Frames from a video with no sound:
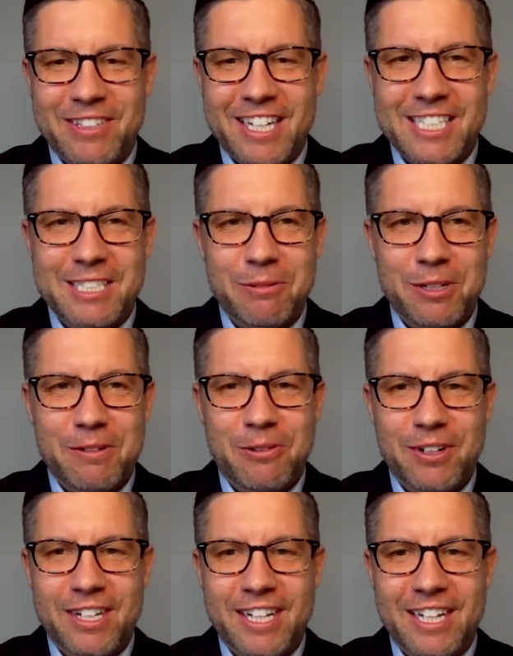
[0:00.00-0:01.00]
with us, and we look
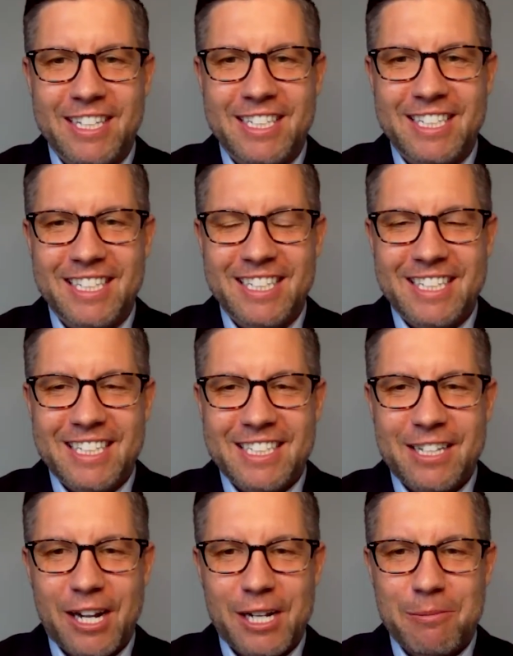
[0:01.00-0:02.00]
forward to
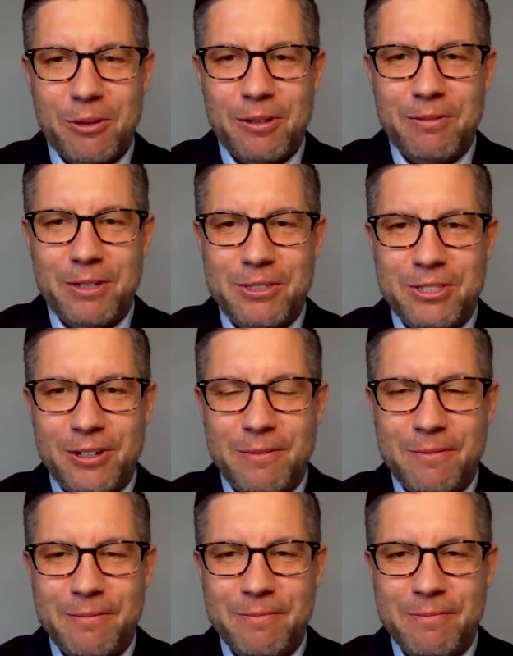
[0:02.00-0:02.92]
talking more in the future.